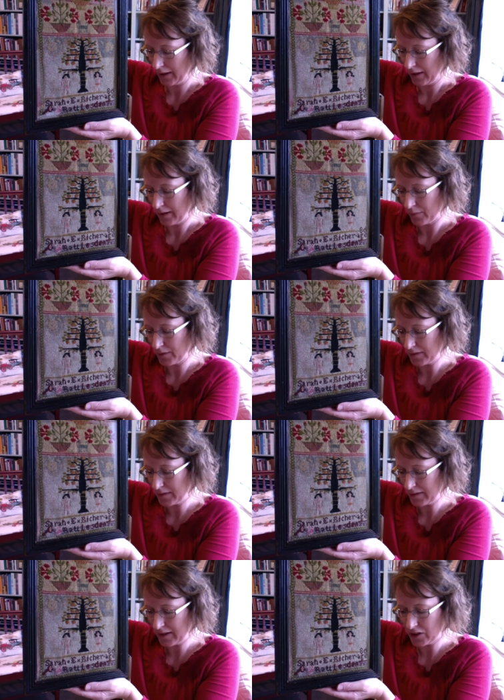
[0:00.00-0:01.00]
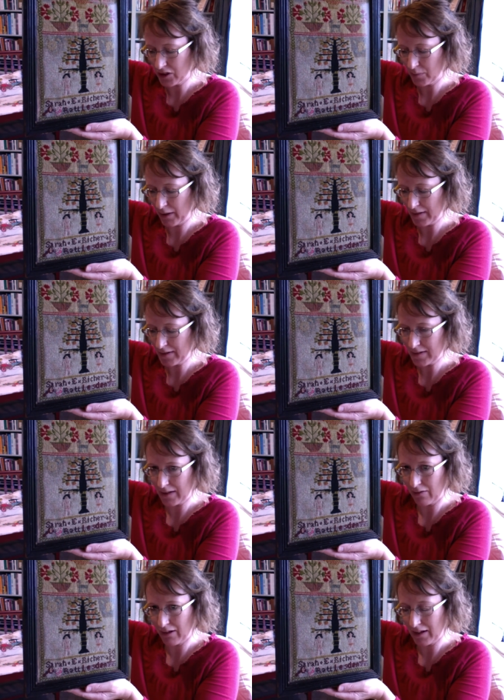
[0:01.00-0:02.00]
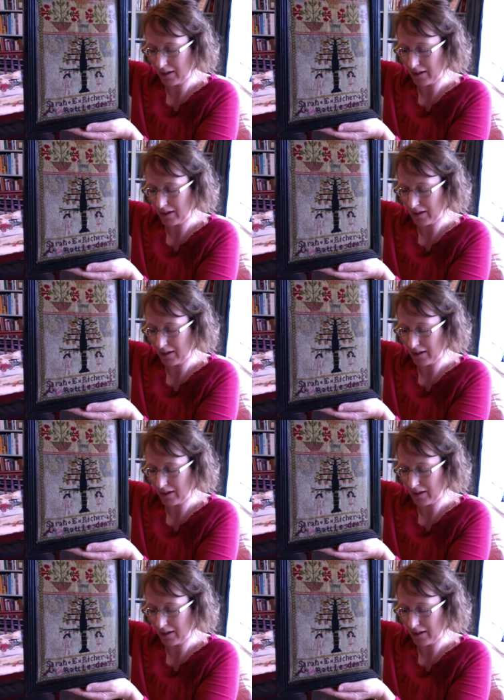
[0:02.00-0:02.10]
It was stitched by Sarah